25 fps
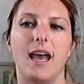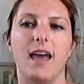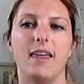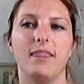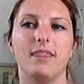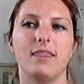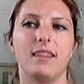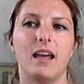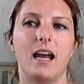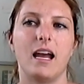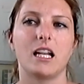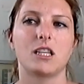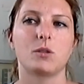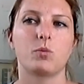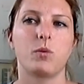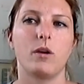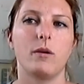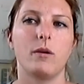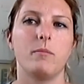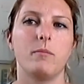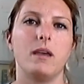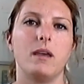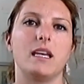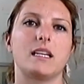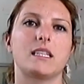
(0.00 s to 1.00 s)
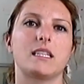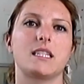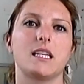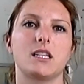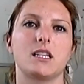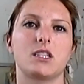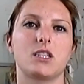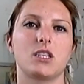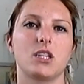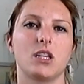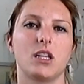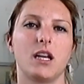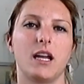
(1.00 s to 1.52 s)
And that's what makes
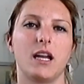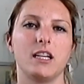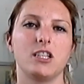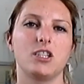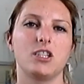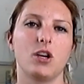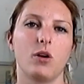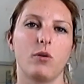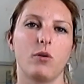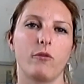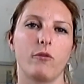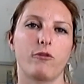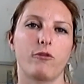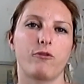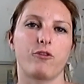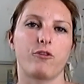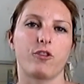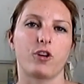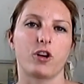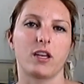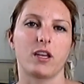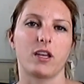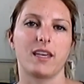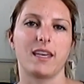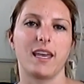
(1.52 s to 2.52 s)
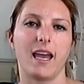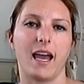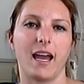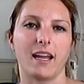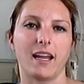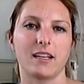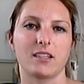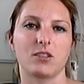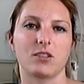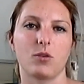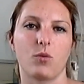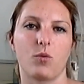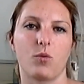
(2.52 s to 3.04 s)
it so that I don't
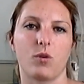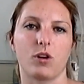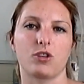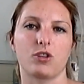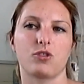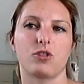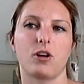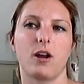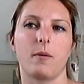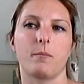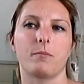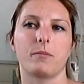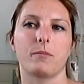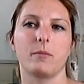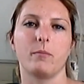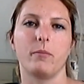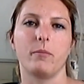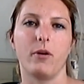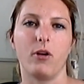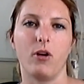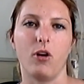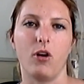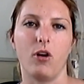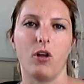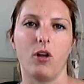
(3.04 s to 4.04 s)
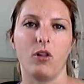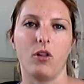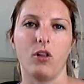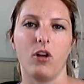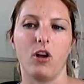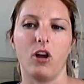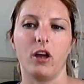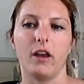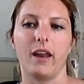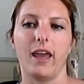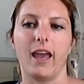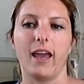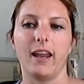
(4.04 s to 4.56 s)
forget or drop the ball
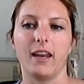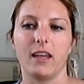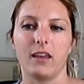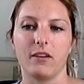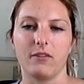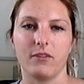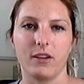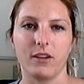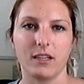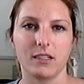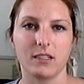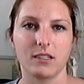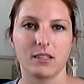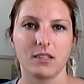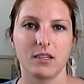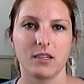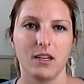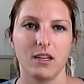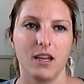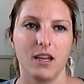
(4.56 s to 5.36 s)
on any of it.